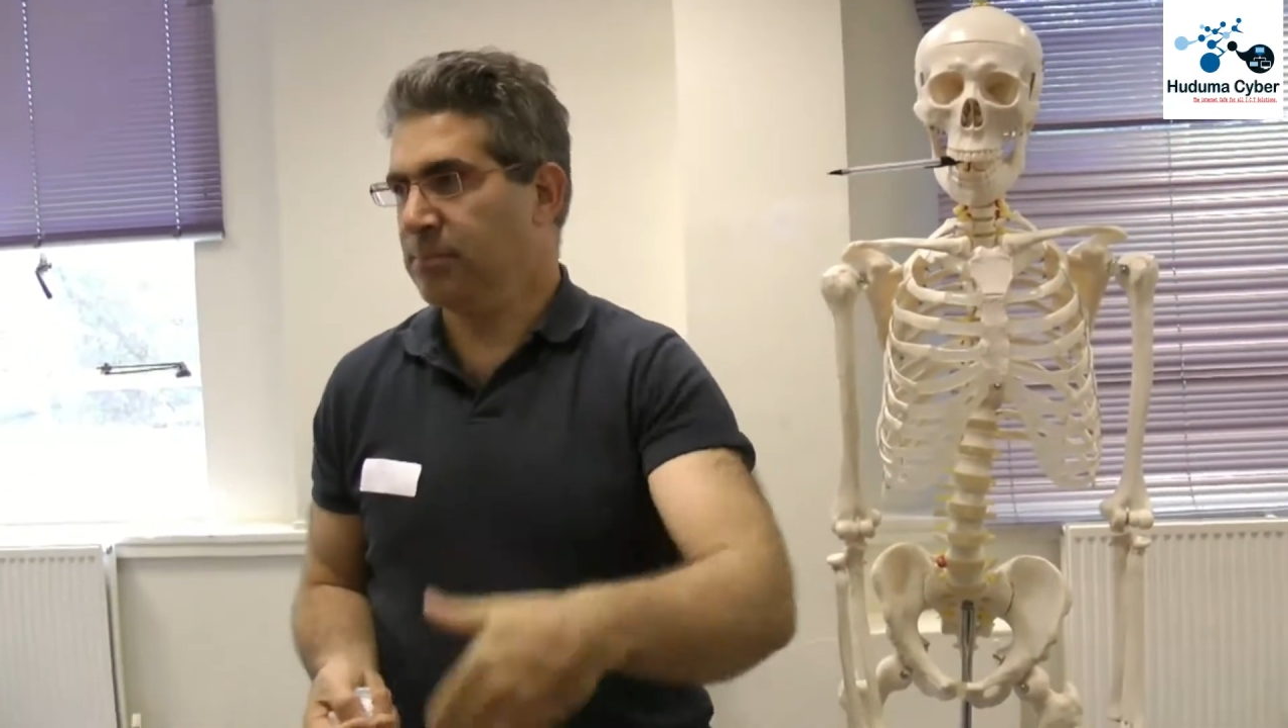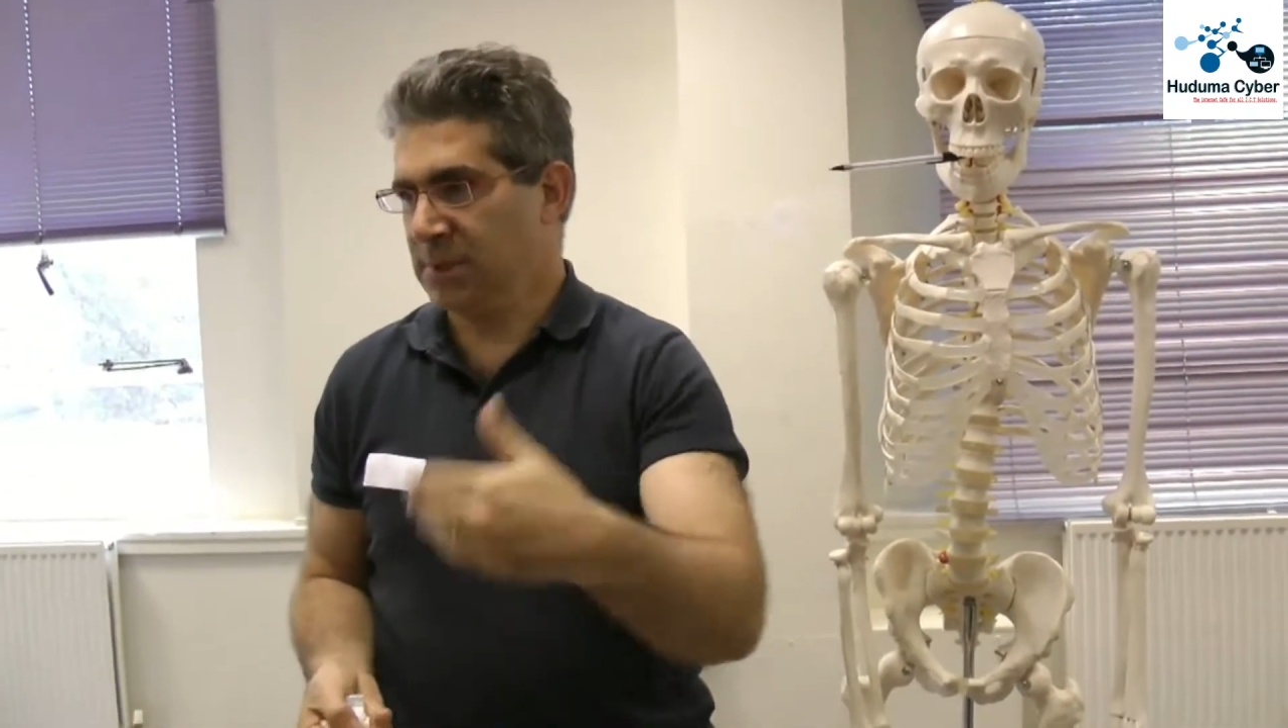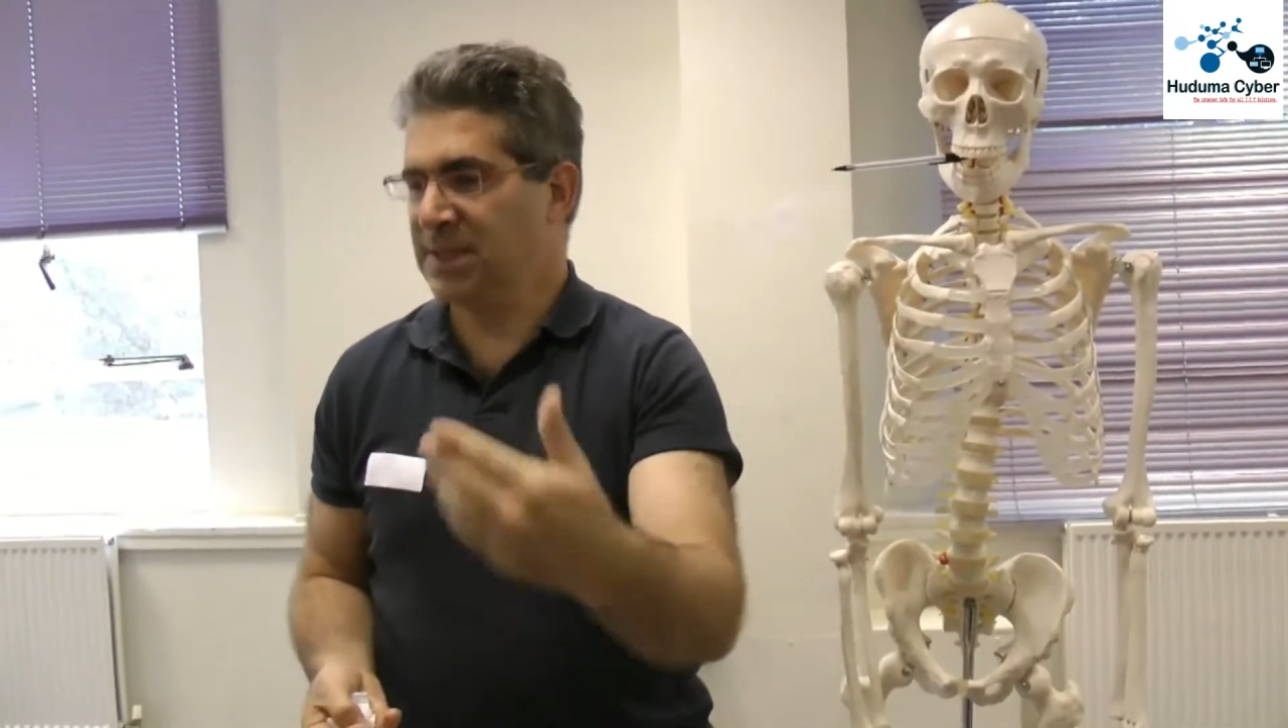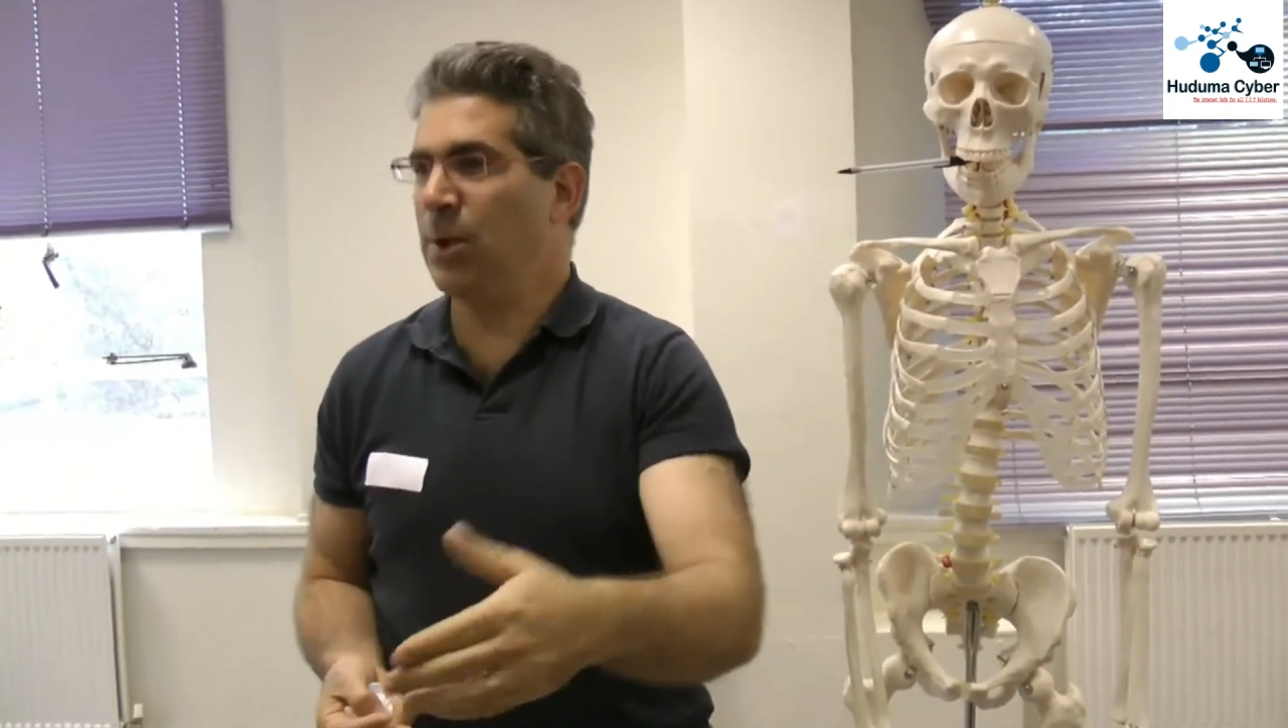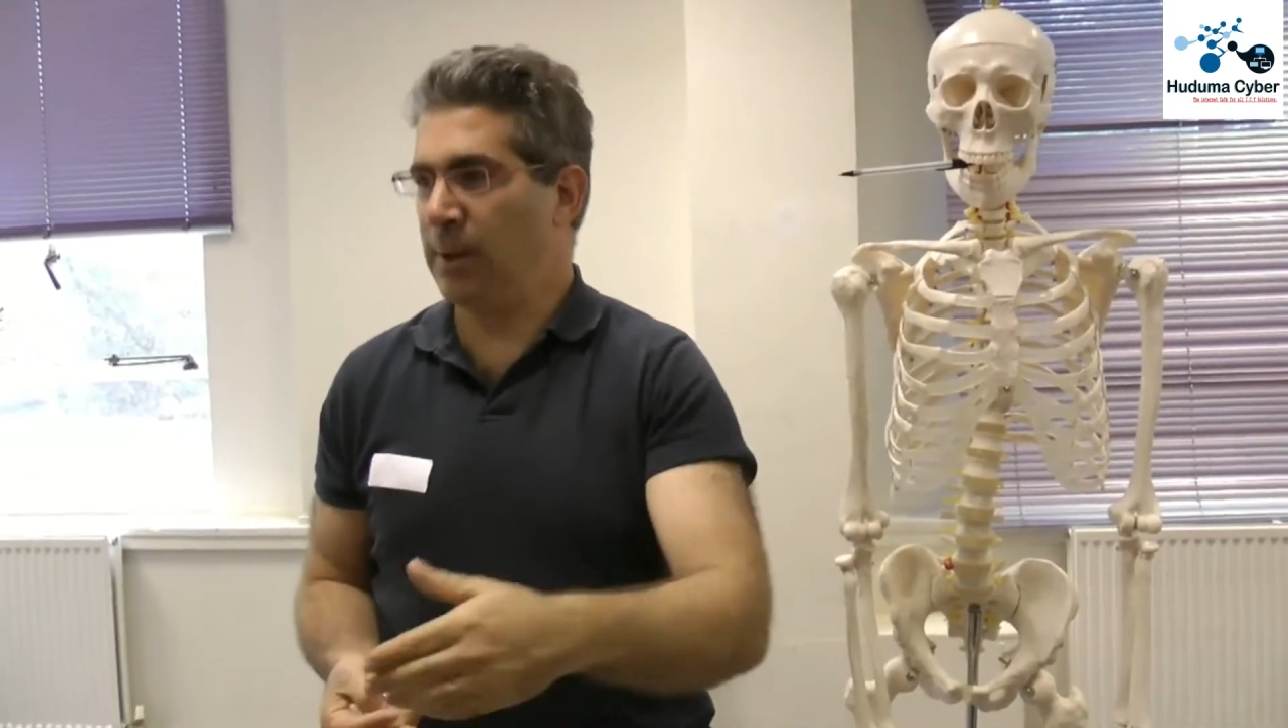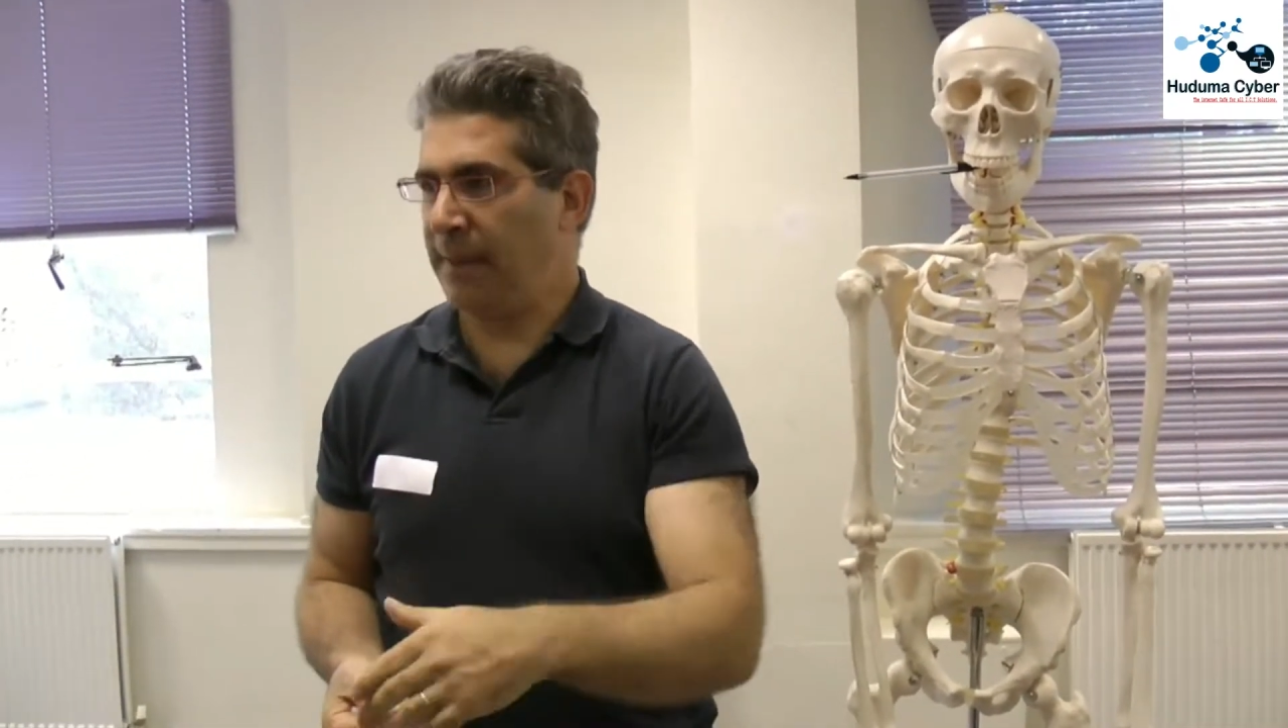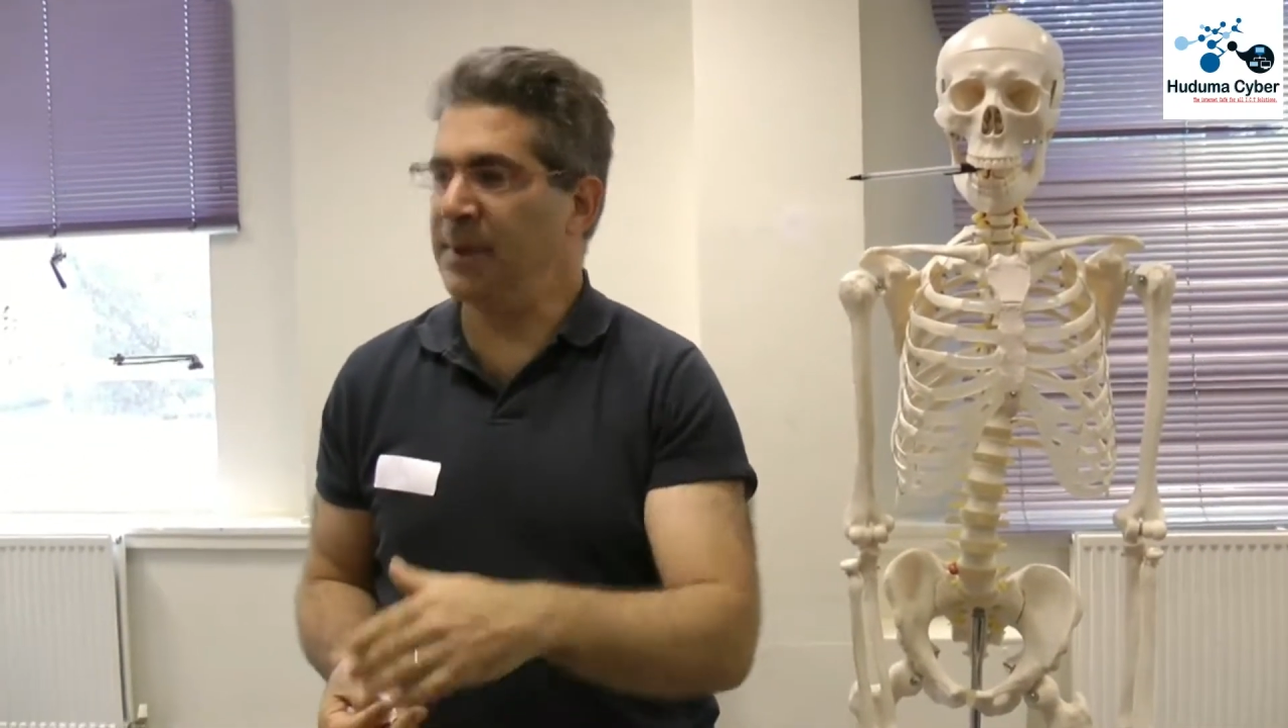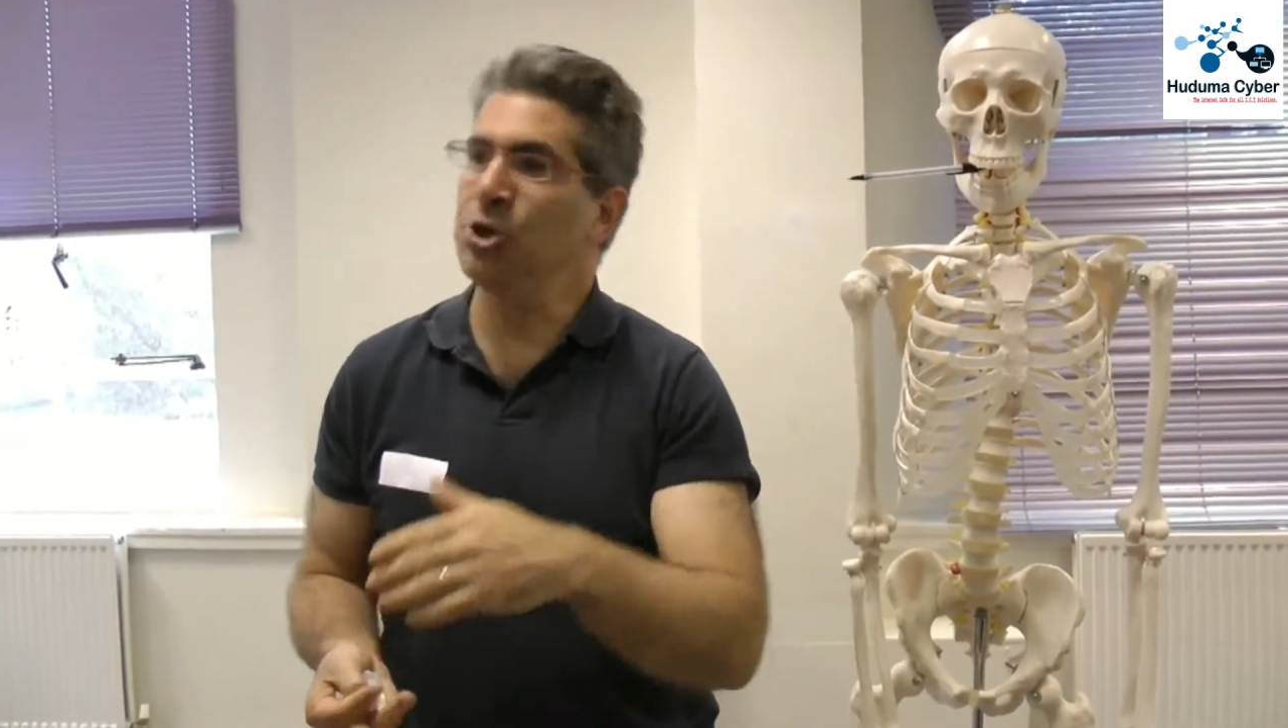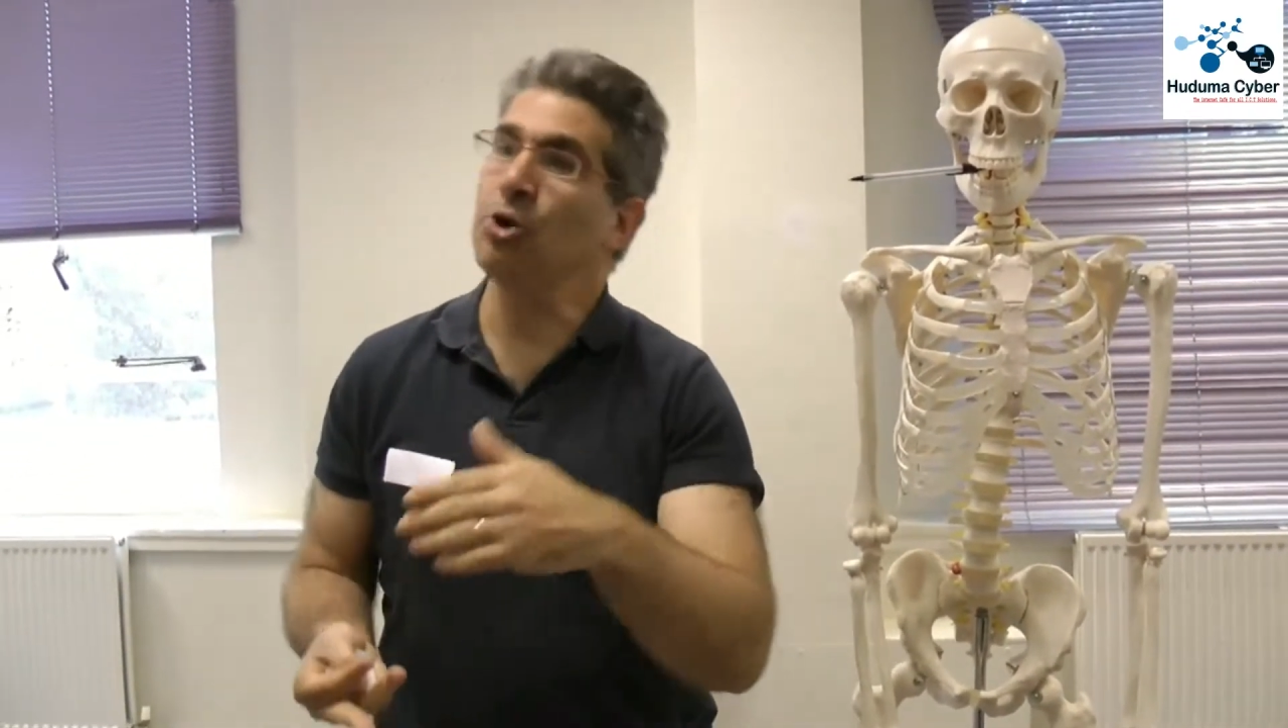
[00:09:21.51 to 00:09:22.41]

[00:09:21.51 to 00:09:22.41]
slowly. I mean,